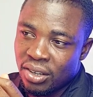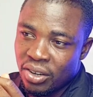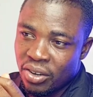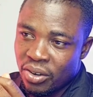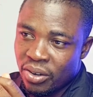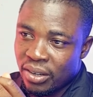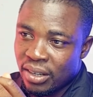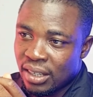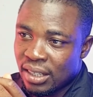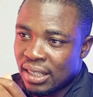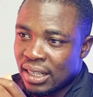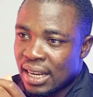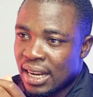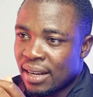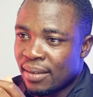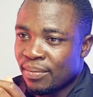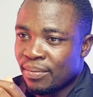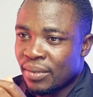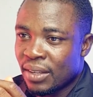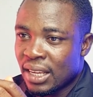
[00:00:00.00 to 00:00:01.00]
You understand?
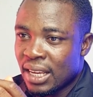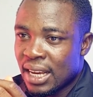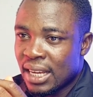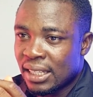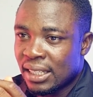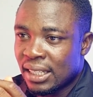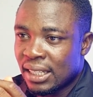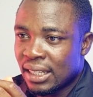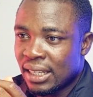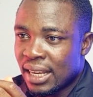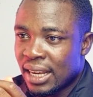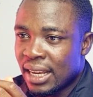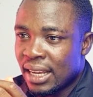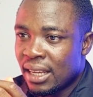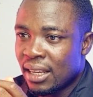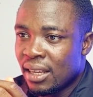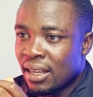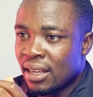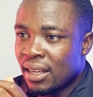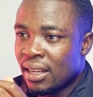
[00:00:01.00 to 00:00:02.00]

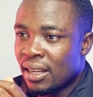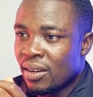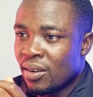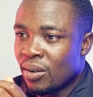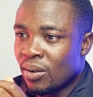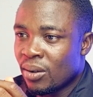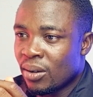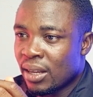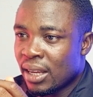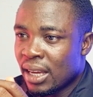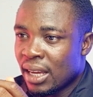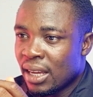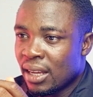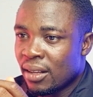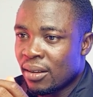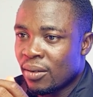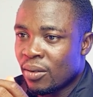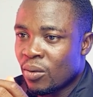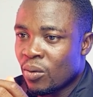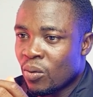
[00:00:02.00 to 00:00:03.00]
Yesterday,
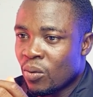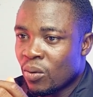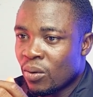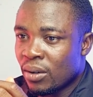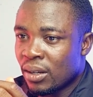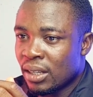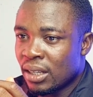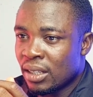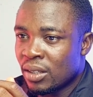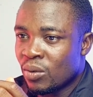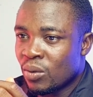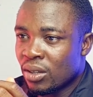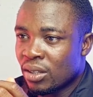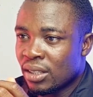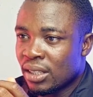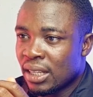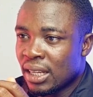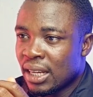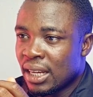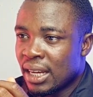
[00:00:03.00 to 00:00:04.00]
okay, this
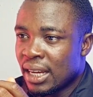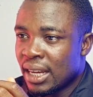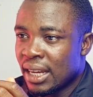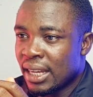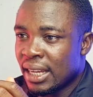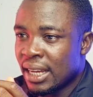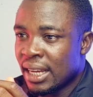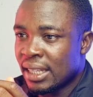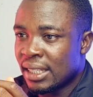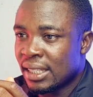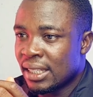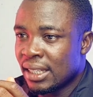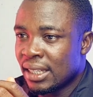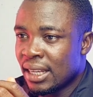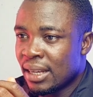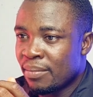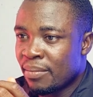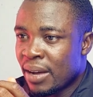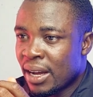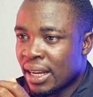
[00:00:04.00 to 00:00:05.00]
was
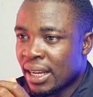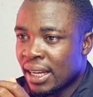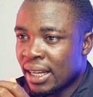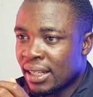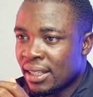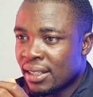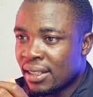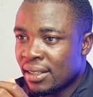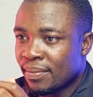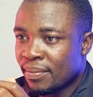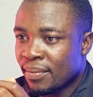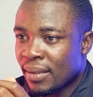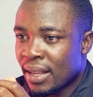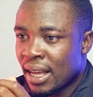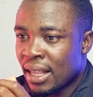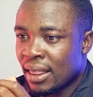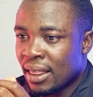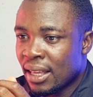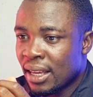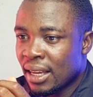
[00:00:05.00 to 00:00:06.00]
yesterday market.
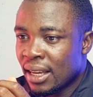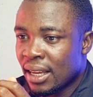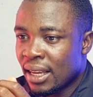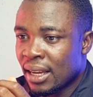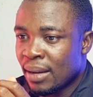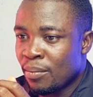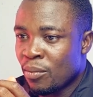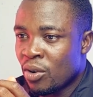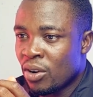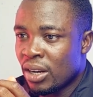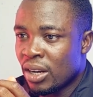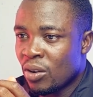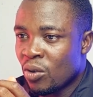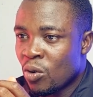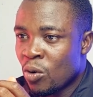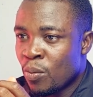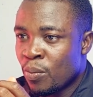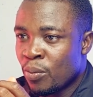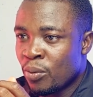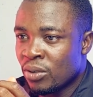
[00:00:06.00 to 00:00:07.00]
I think Monday
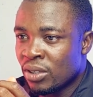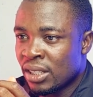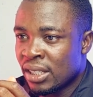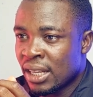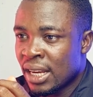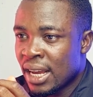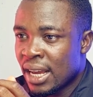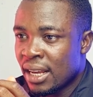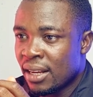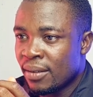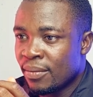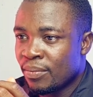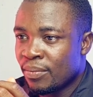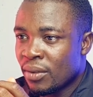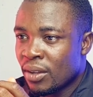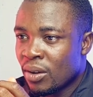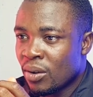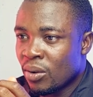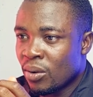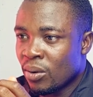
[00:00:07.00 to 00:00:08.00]
opens here.
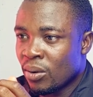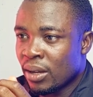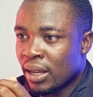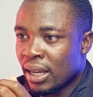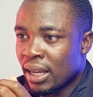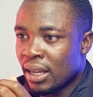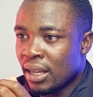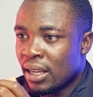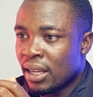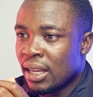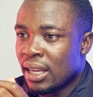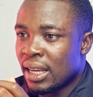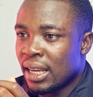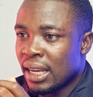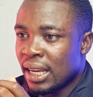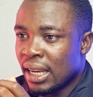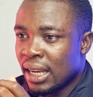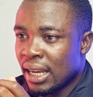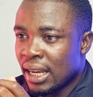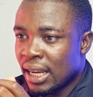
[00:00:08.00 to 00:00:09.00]
Okay,
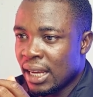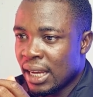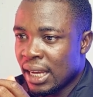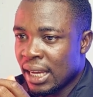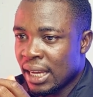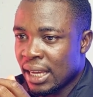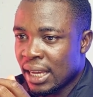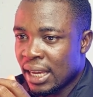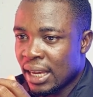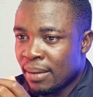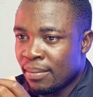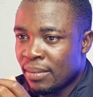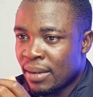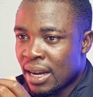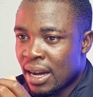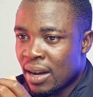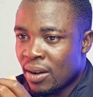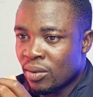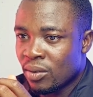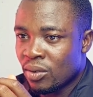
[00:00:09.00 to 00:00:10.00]
it came
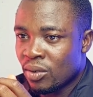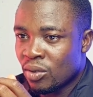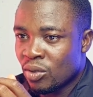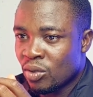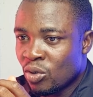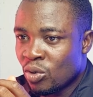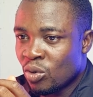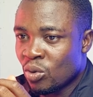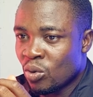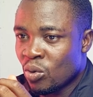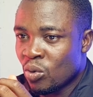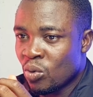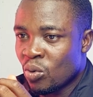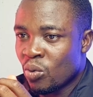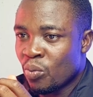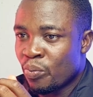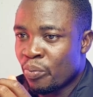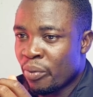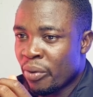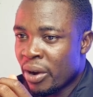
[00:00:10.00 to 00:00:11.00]
down to
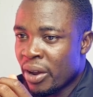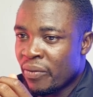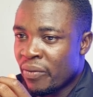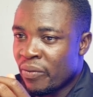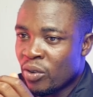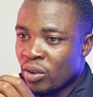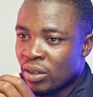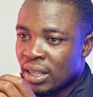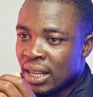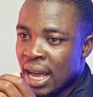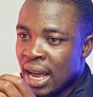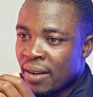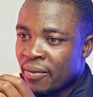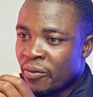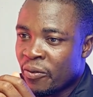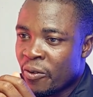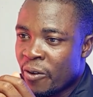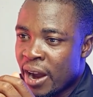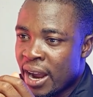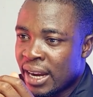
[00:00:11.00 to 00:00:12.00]
preview that
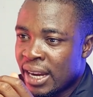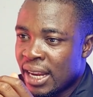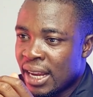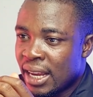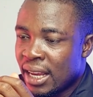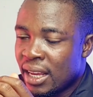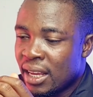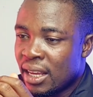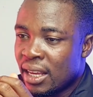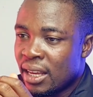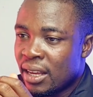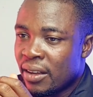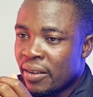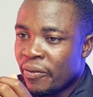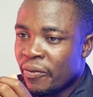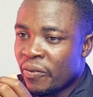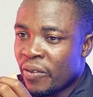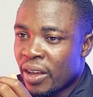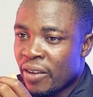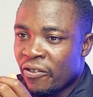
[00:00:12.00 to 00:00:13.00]
Friday
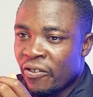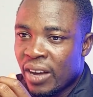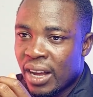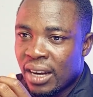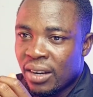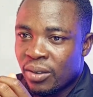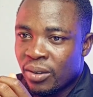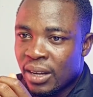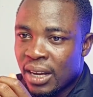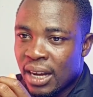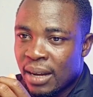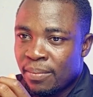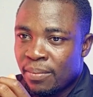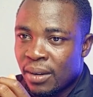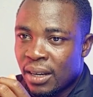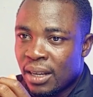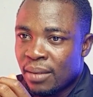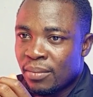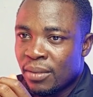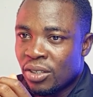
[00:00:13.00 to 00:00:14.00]
fair value gap.
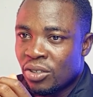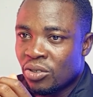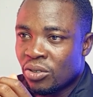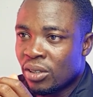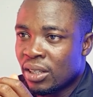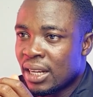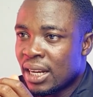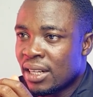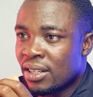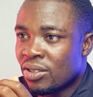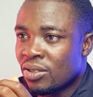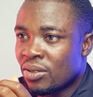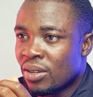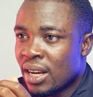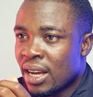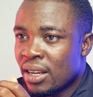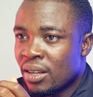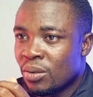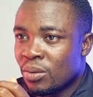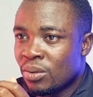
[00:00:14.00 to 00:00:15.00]
Let me draw that so
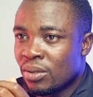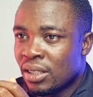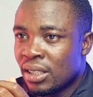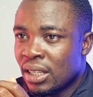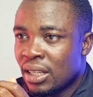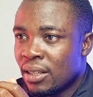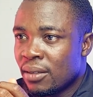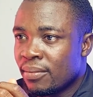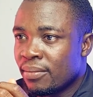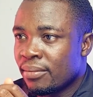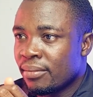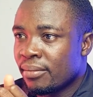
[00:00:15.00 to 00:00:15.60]
that you will see.